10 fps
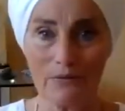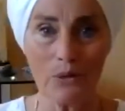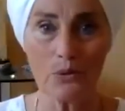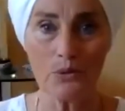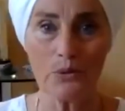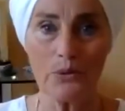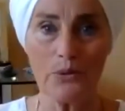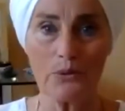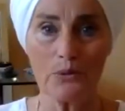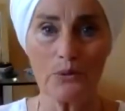flow through
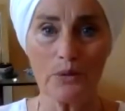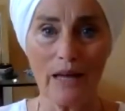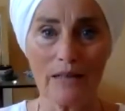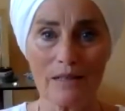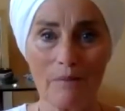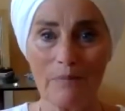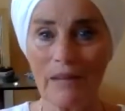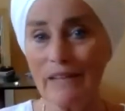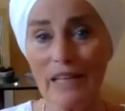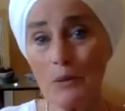you through that.
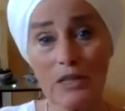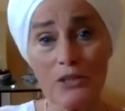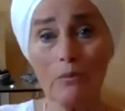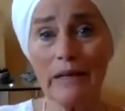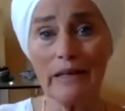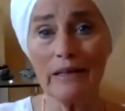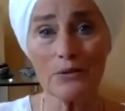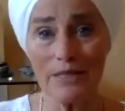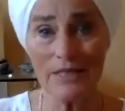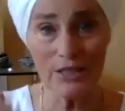That's why so many
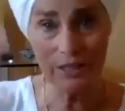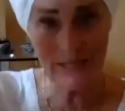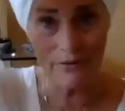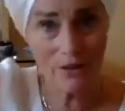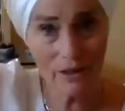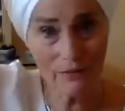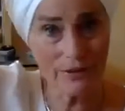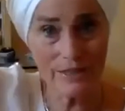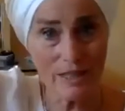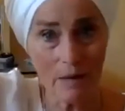traditions have covered
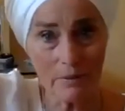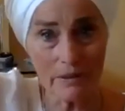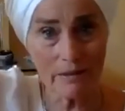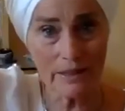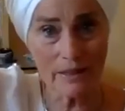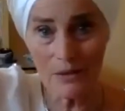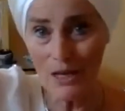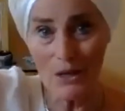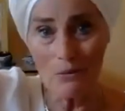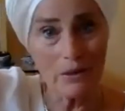the top of their head,
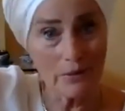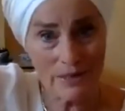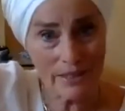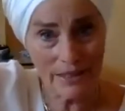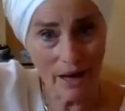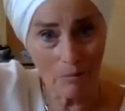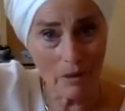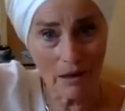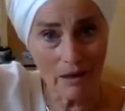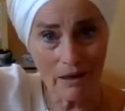whether it's a
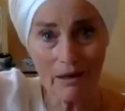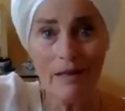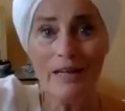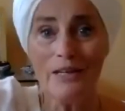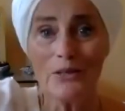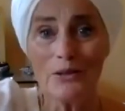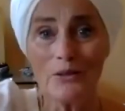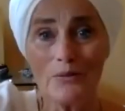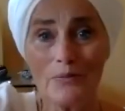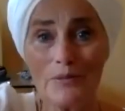yarmulke,
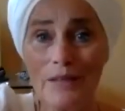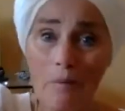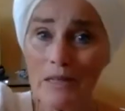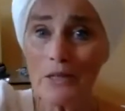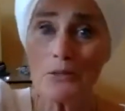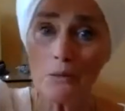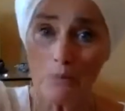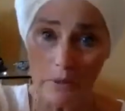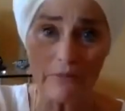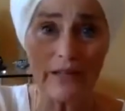yarmulkes are
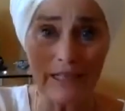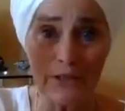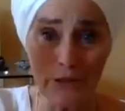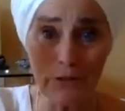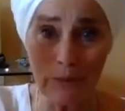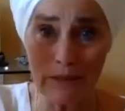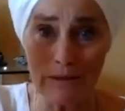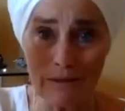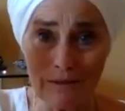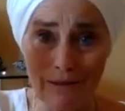abbreviated
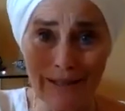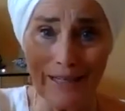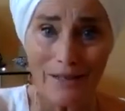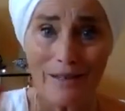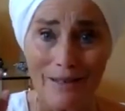turbans. I had